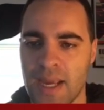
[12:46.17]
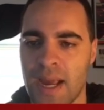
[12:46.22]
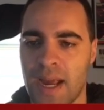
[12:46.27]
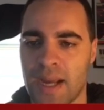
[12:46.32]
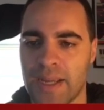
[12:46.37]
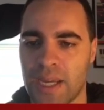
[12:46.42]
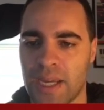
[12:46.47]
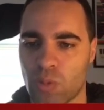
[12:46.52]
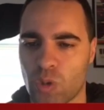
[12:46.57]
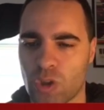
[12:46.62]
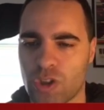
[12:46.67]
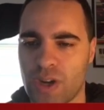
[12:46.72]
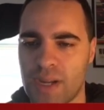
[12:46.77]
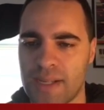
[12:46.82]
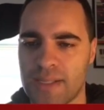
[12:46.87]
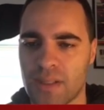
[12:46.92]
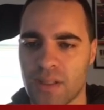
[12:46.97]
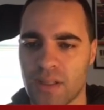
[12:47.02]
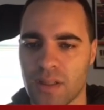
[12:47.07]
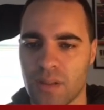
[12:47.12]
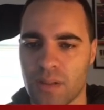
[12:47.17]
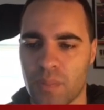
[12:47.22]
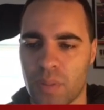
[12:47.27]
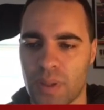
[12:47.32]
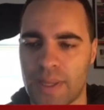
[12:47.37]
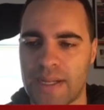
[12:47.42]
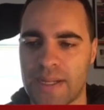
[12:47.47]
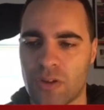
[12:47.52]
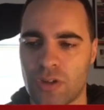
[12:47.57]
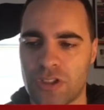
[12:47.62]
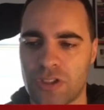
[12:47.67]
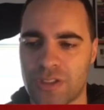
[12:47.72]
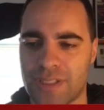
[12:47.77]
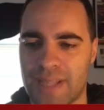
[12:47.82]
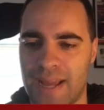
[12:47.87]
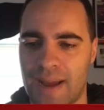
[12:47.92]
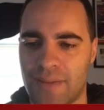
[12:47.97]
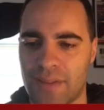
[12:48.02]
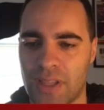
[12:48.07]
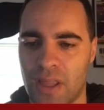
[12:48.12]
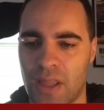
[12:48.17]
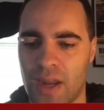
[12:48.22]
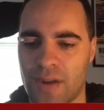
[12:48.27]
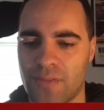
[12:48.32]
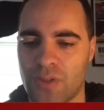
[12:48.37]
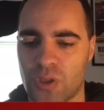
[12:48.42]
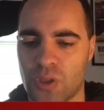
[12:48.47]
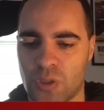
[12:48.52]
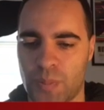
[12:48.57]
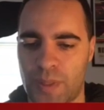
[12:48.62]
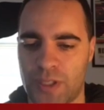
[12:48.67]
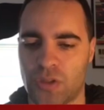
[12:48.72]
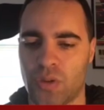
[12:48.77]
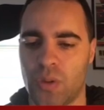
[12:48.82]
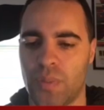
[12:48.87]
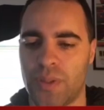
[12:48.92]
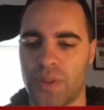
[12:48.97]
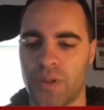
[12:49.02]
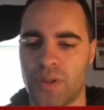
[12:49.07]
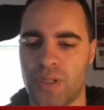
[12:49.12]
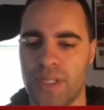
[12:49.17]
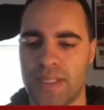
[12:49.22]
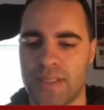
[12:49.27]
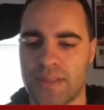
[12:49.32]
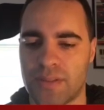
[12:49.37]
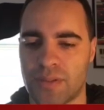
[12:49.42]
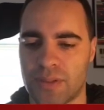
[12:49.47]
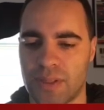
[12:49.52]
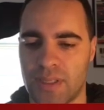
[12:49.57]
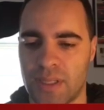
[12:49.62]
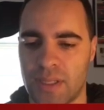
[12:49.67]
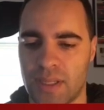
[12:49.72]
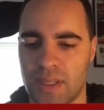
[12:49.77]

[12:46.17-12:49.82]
Again, we're trying to play creatures that have a lot of these special abilities, those